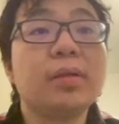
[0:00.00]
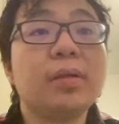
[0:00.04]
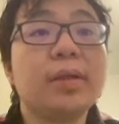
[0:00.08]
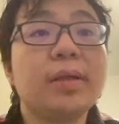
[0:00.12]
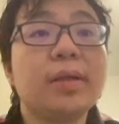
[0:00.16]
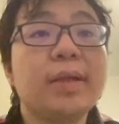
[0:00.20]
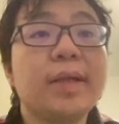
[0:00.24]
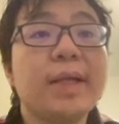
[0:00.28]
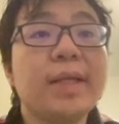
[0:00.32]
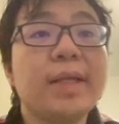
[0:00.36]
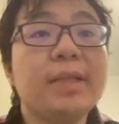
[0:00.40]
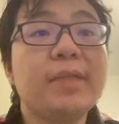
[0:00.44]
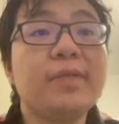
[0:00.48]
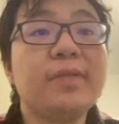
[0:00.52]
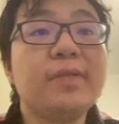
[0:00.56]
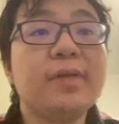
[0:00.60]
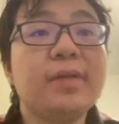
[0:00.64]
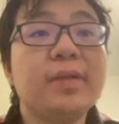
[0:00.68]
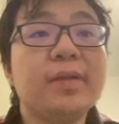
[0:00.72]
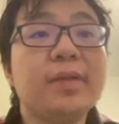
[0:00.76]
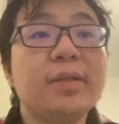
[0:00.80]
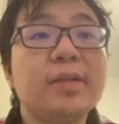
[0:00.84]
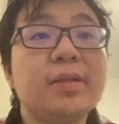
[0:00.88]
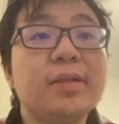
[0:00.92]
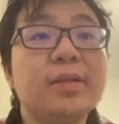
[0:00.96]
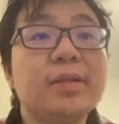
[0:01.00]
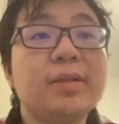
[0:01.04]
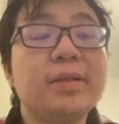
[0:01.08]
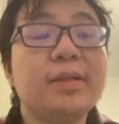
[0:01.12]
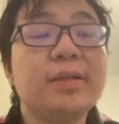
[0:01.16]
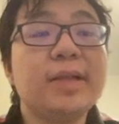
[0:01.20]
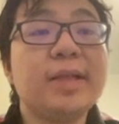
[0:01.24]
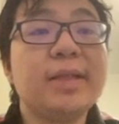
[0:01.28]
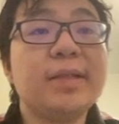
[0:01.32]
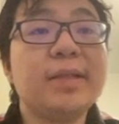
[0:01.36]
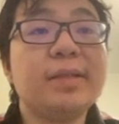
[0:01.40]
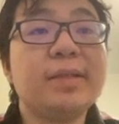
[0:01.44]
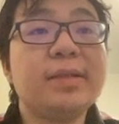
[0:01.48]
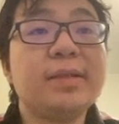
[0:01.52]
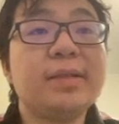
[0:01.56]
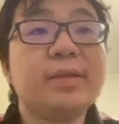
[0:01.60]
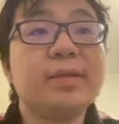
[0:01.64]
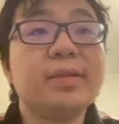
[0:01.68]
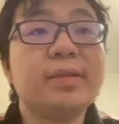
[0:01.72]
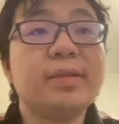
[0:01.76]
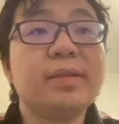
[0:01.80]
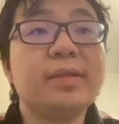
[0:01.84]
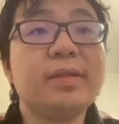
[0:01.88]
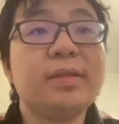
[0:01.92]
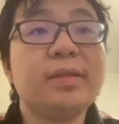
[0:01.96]
Get function cs
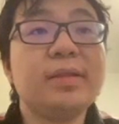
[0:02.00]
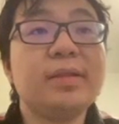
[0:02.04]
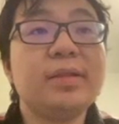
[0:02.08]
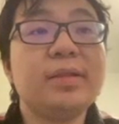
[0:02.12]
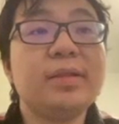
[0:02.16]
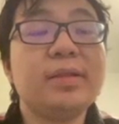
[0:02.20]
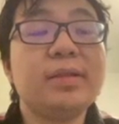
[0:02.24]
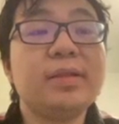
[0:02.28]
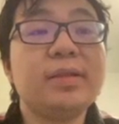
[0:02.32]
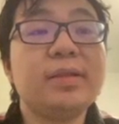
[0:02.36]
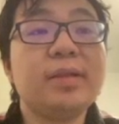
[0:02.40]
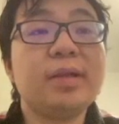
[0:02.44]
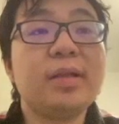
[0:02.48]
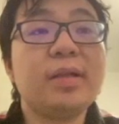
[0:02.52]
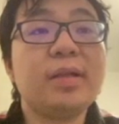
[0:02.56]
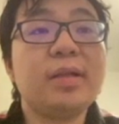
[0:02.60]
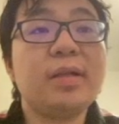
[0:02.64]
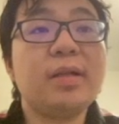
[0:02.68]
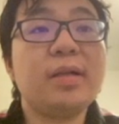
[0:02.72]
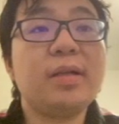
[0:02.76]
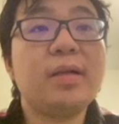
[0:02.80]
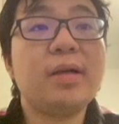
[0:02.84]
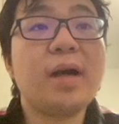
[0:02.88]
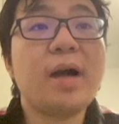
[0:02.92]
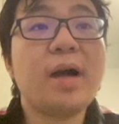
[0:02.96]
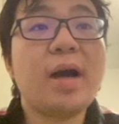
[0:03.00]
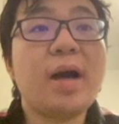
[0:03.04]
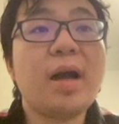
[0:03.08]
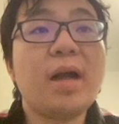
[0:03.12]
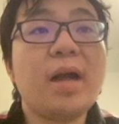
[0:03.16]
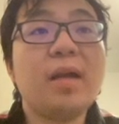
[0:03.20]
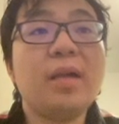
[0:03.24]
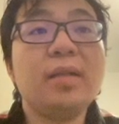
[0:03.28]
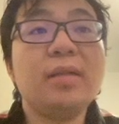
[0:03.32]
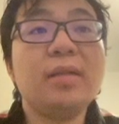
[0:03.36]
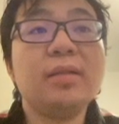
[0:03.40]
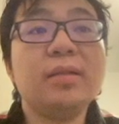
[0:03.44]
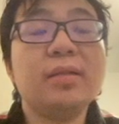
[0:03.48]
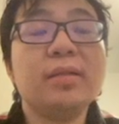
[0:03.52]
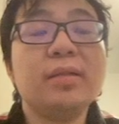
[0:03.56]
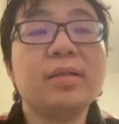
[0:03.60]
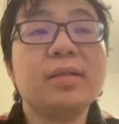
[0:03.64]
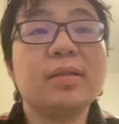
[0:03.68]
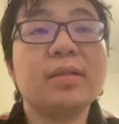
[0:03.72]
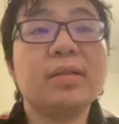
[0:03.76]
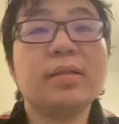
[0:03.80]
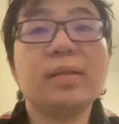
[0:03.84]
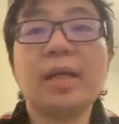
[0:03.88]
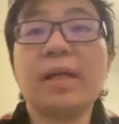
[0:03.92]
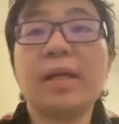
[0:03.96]
there are
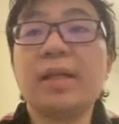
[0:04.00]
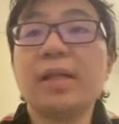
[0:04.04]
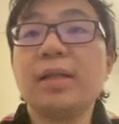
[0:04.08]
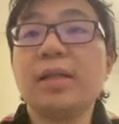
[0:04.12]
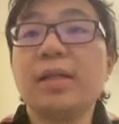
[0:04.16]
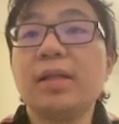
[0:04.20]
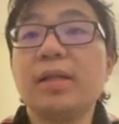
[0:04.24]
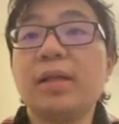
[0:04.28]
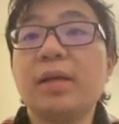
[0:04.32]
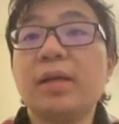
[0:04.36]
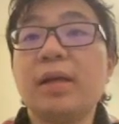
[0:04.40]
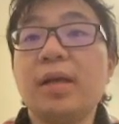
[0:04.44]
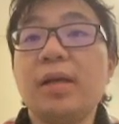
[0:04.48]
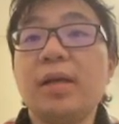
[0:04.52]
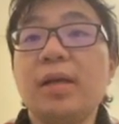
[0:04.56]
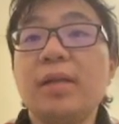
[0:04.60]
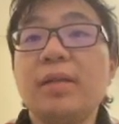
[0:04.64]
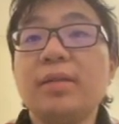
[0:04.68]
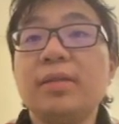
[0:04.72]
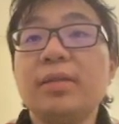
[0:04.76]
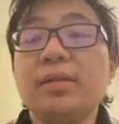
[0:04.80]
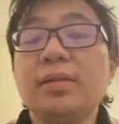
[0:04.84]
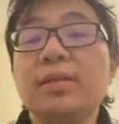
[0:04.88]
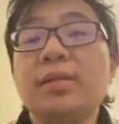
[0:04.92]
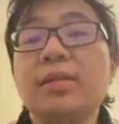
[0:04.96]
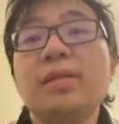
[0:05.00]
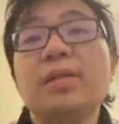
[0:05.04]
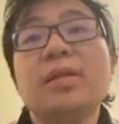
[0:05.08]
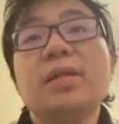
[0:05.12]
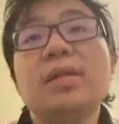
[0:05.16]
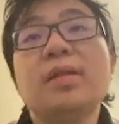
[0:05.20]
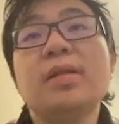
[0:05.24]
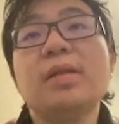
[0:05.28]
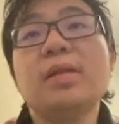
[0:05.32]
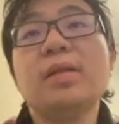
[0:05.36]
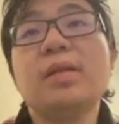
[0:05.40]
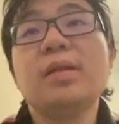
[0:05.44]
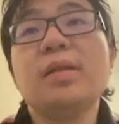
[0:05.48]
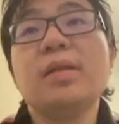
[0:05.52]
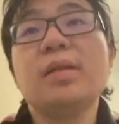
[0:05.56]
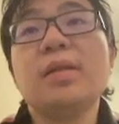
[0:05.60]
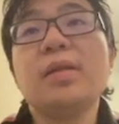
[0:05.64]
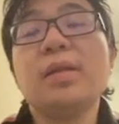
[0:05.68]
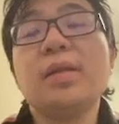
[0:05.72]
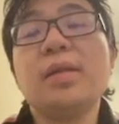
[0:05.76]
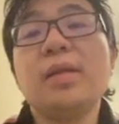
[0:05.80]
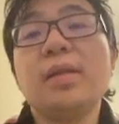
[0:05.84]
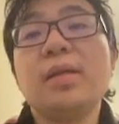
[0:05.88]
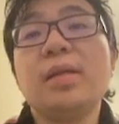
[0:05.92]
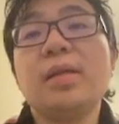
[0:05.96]
like args,
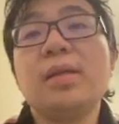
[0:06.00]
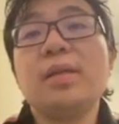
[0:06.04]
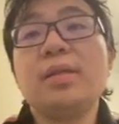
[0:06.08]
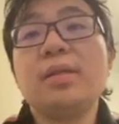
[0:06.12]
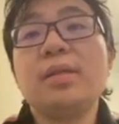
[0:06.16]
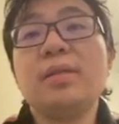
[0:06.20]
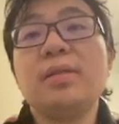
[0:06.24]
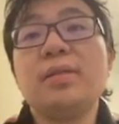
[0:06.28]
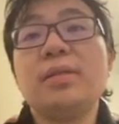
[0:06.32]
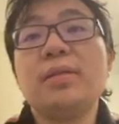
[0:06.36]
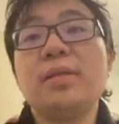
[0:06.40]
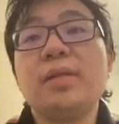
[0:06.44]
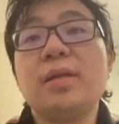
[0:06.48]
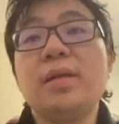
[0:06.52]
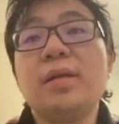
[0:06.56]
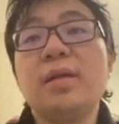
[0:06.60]
and